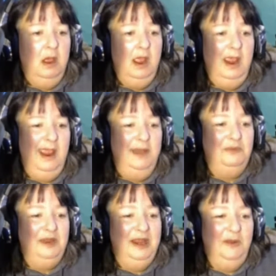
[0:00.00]
and
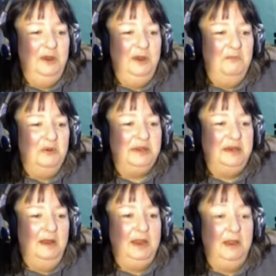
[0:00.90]
playing with most
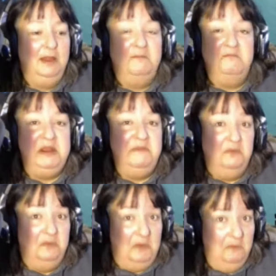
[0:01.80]
stuff that people
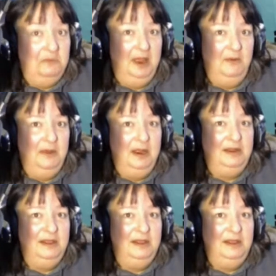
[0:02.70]
won't play with,